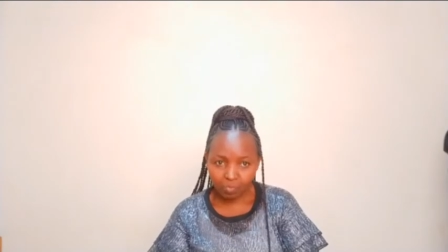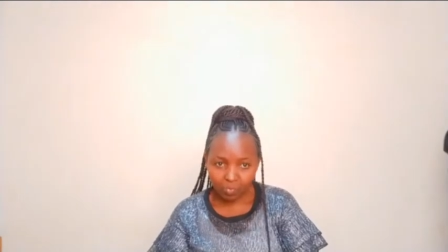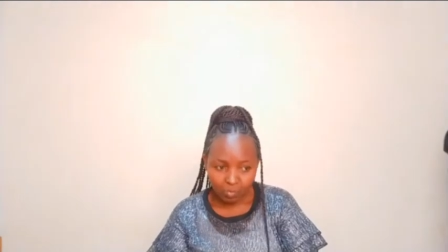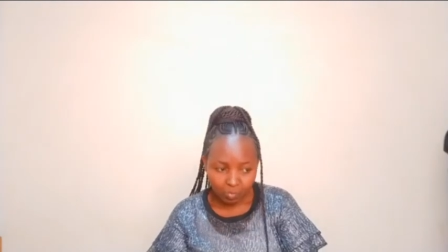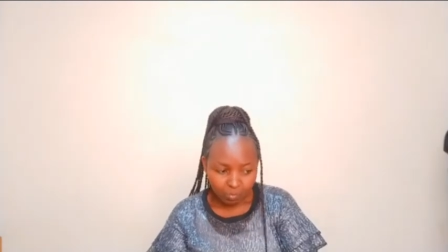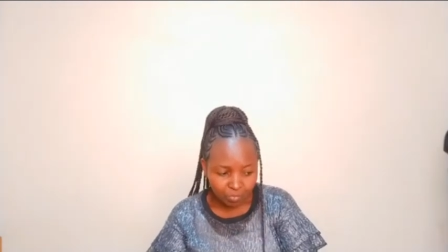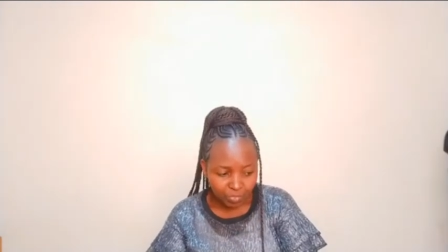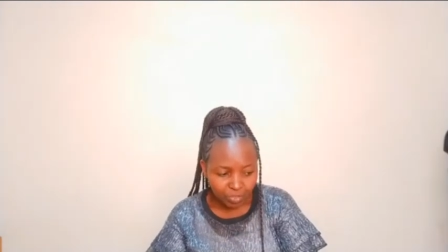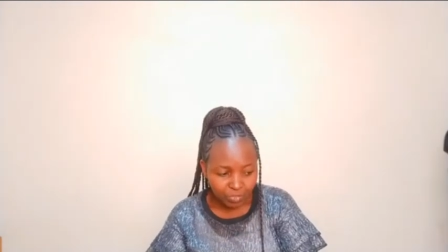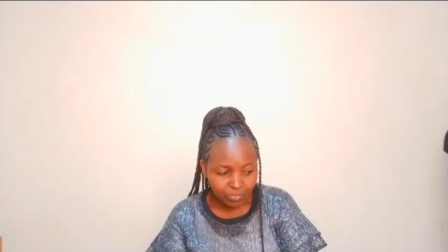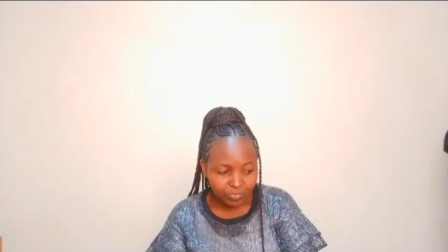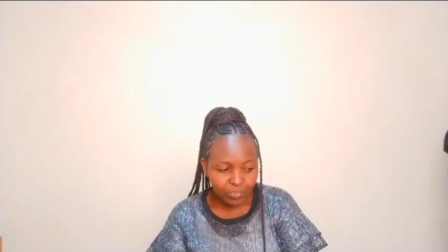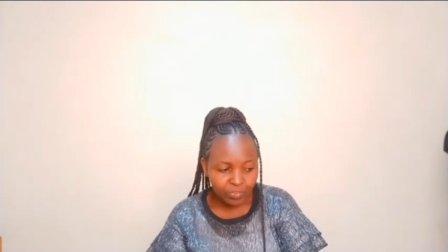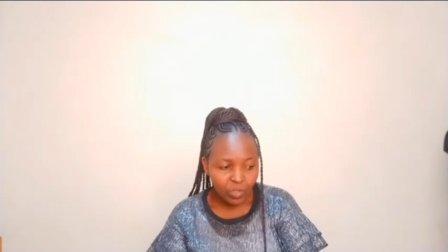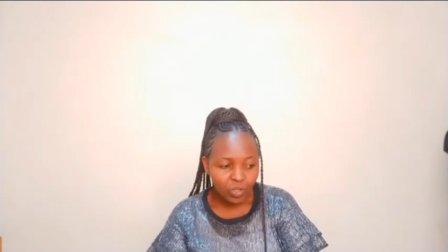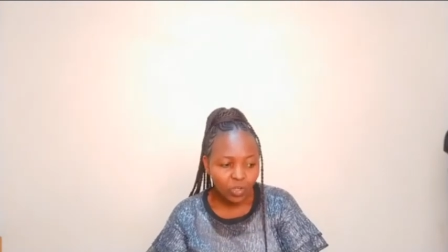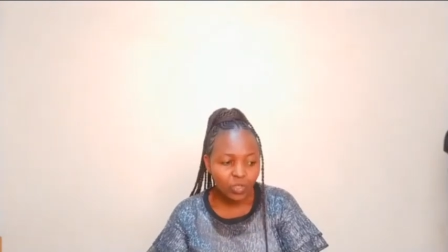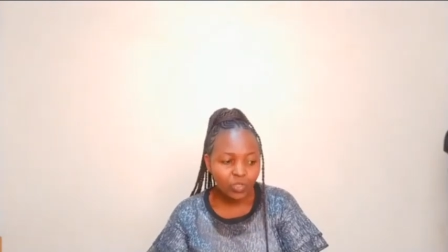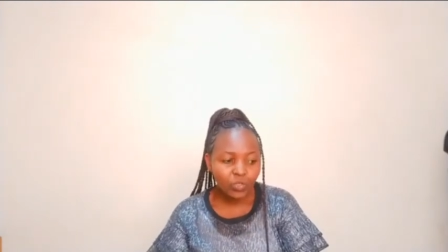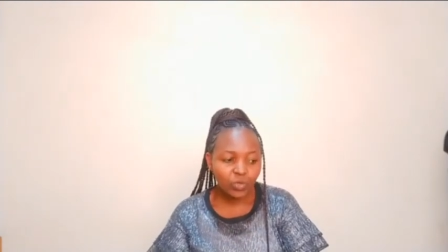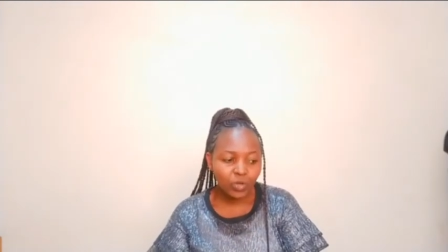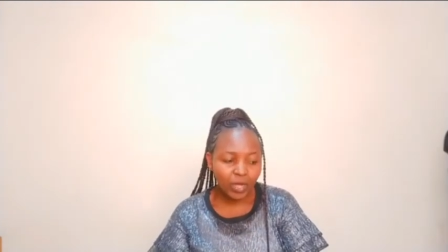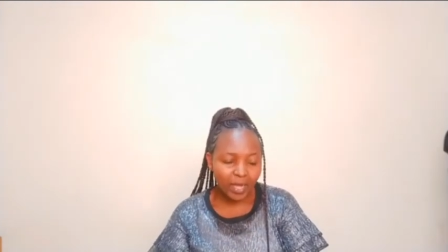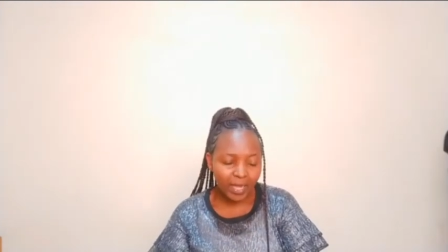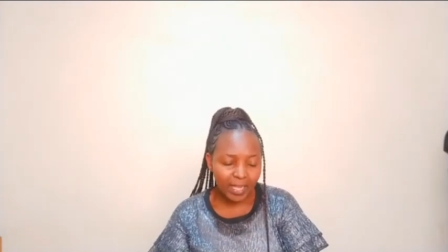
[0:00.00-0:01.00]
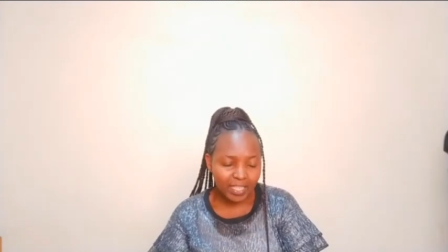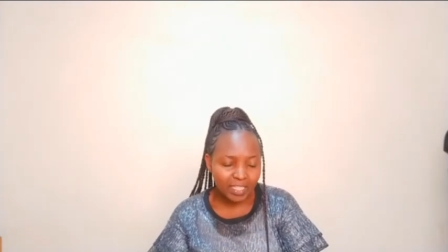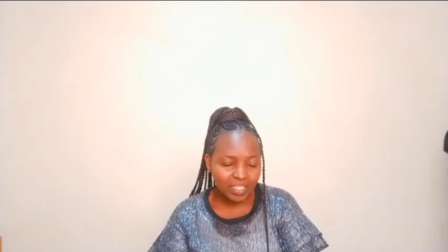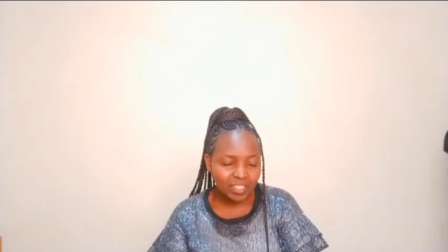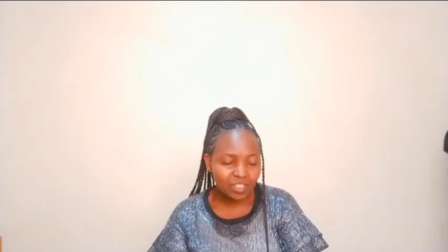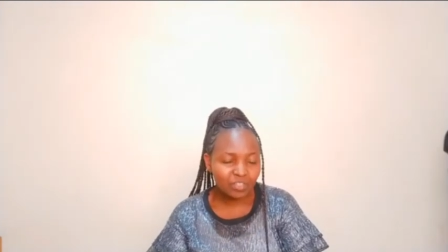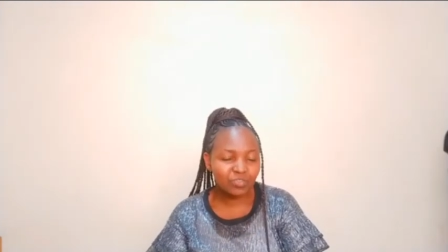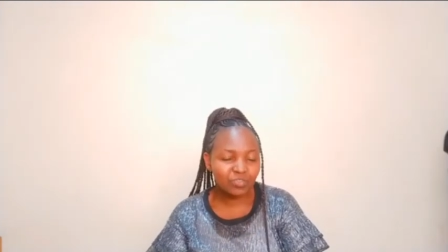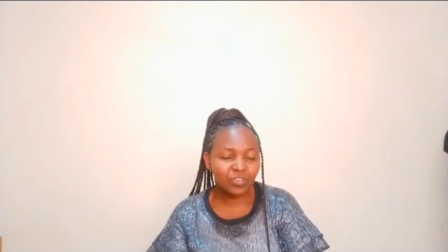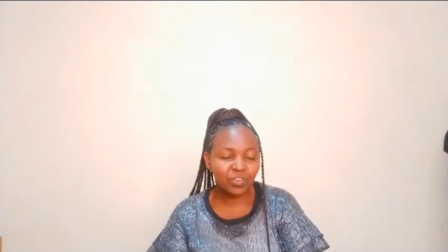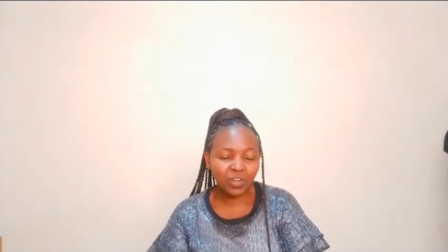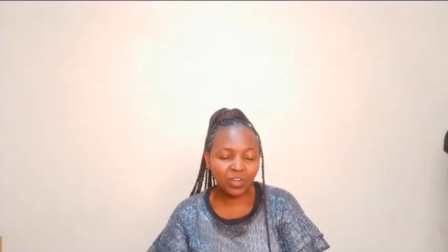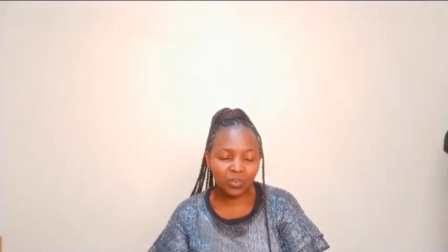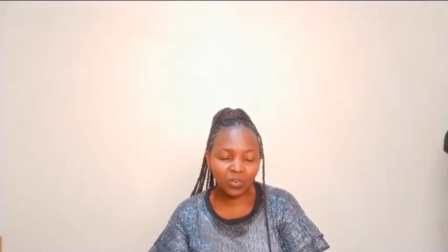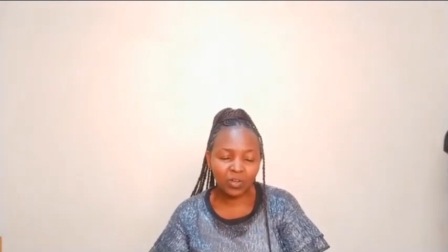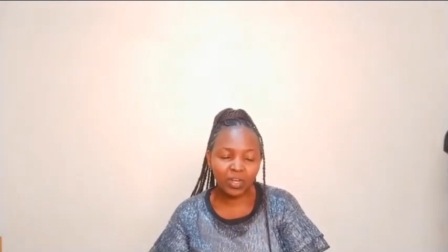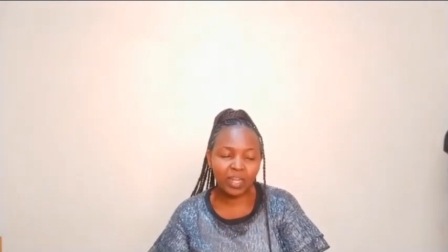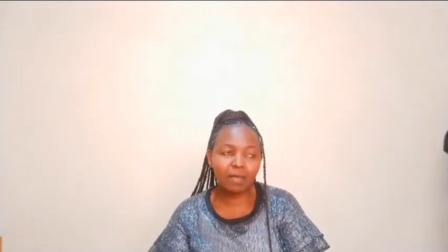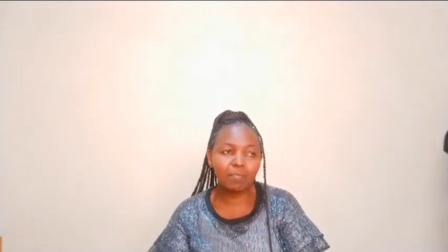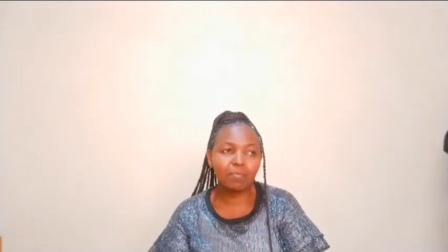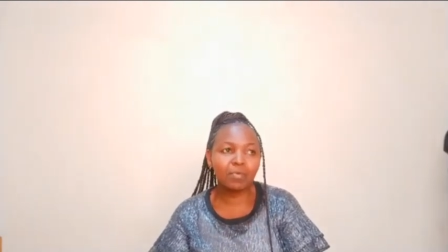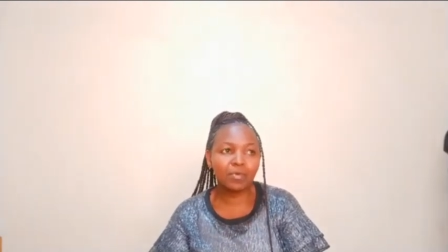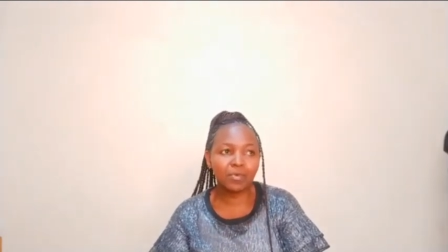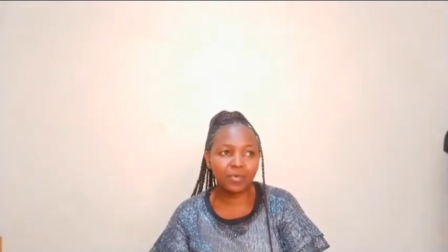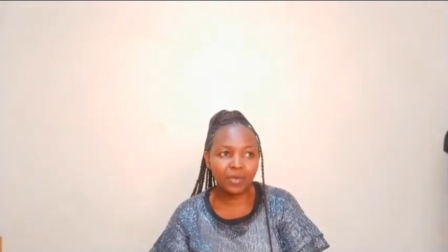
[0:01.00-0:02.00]
Before you ask for
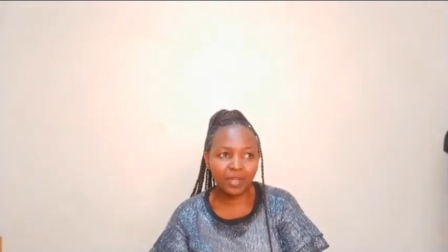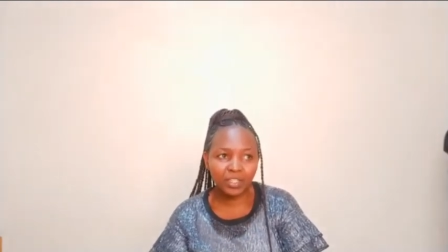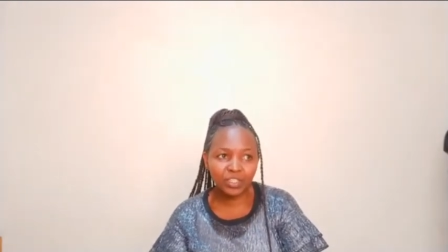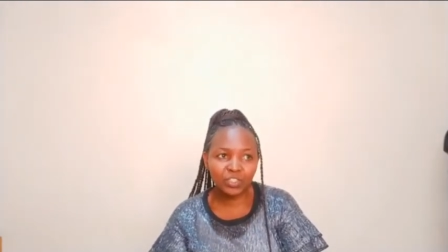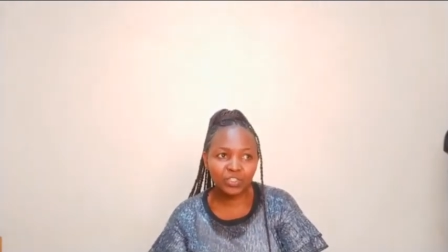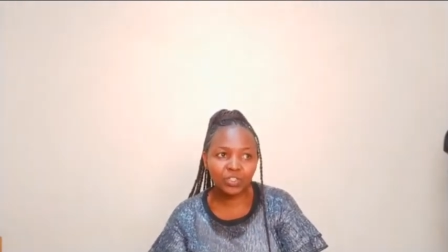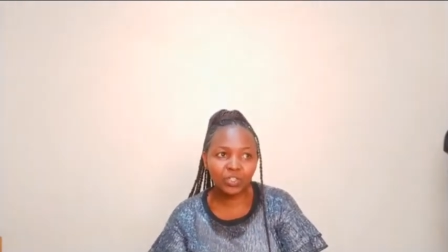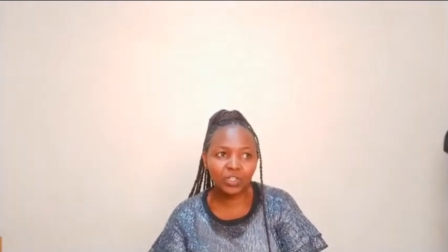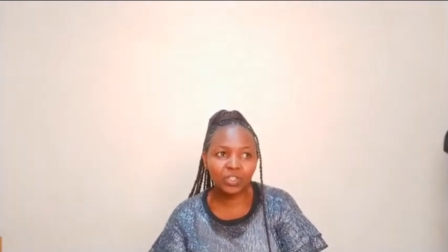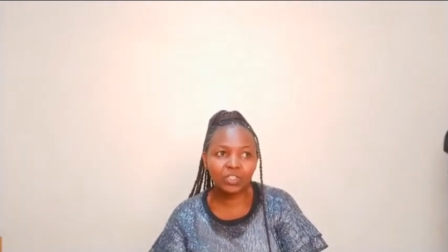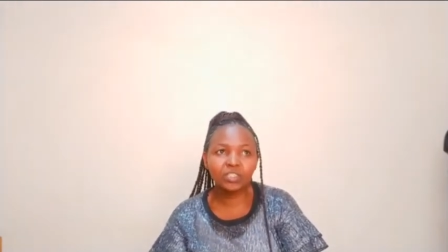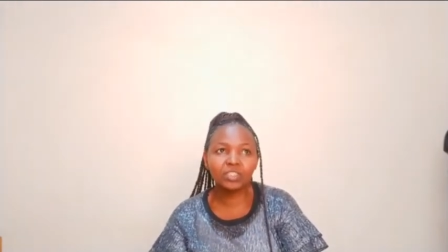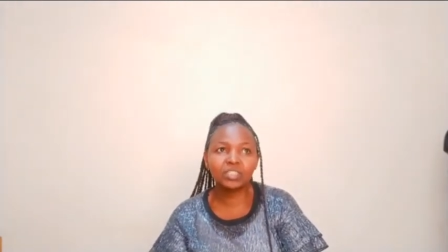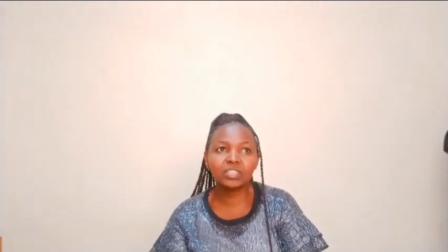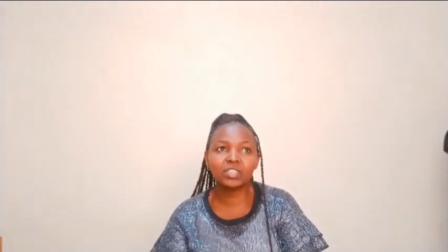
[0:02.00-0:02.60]
collaborations,